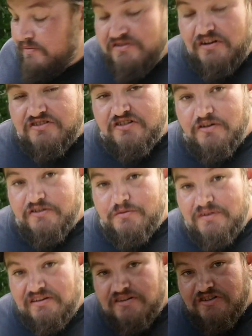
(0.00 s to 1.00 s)
which I'll show
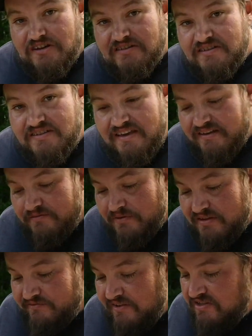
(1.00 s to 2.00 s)
you in just a second
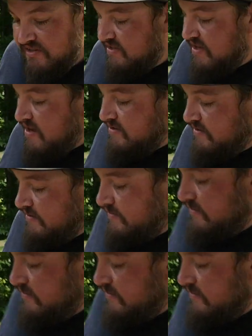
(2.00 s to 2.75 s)
when this fish is done.